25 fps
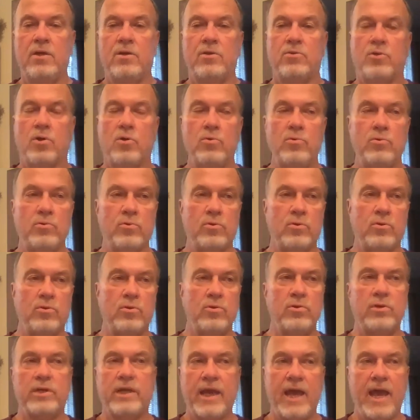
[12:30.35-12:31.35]
don't
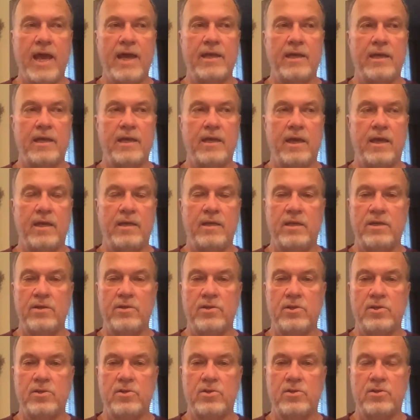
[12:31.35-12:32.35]
look at it and then
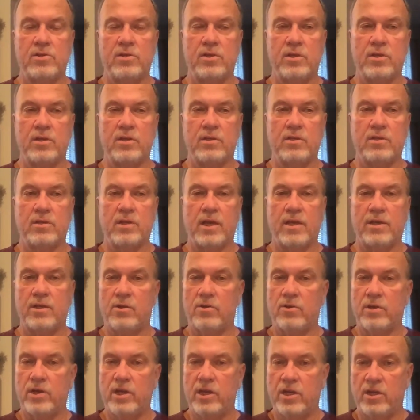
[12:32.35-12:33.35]
just like
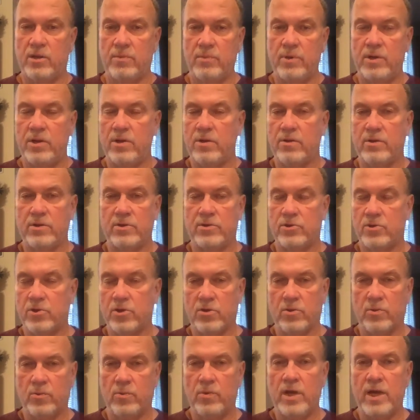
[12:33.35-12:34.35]
looking in the mirror and turn
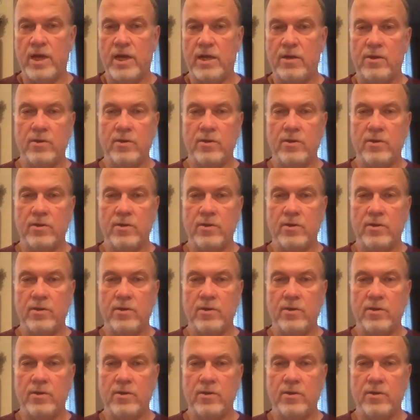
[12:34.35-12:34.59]
away.